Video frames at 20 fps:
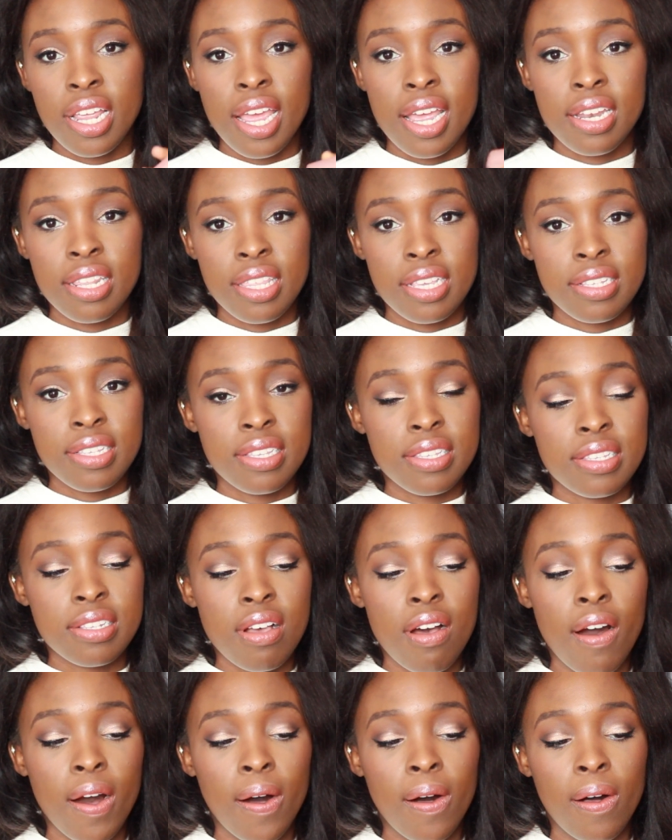and this is
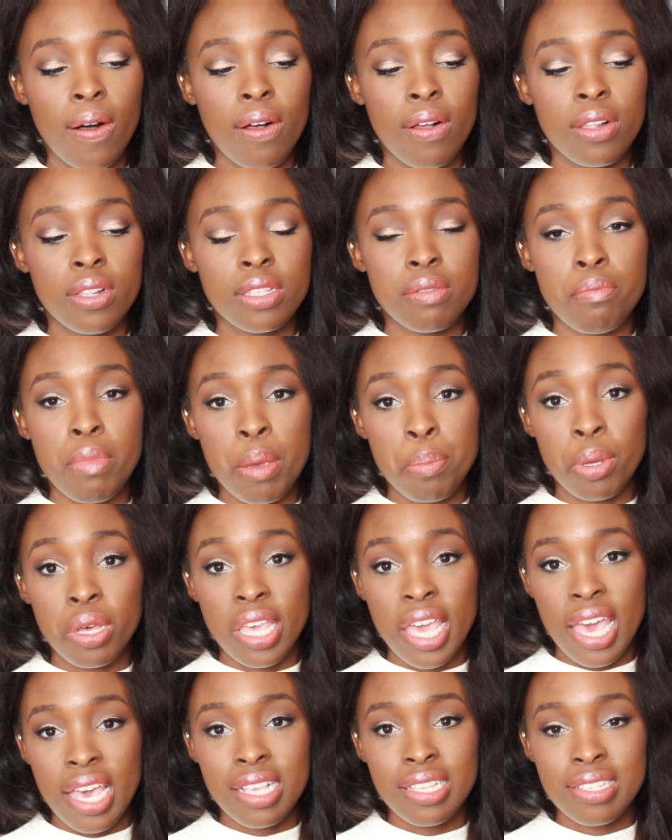called
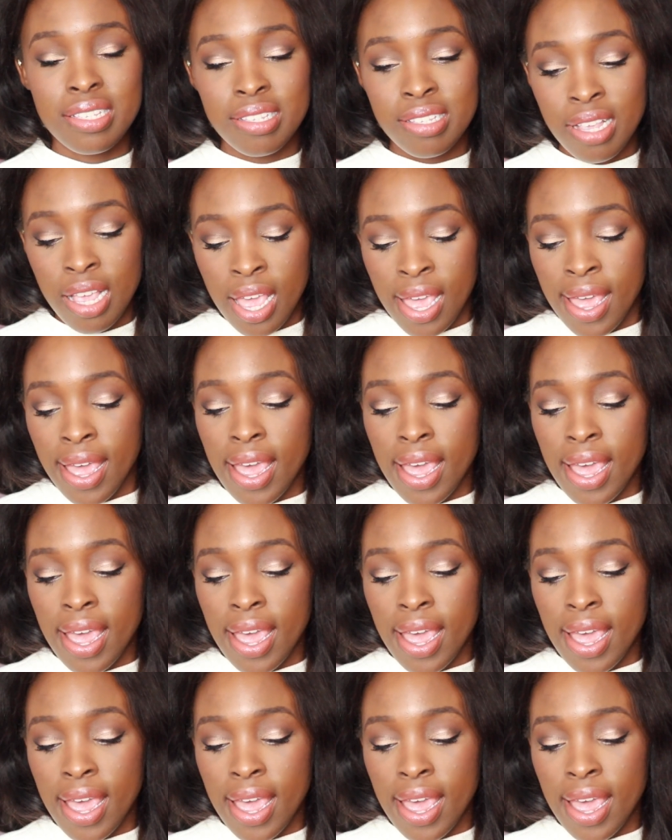Maple Kiss.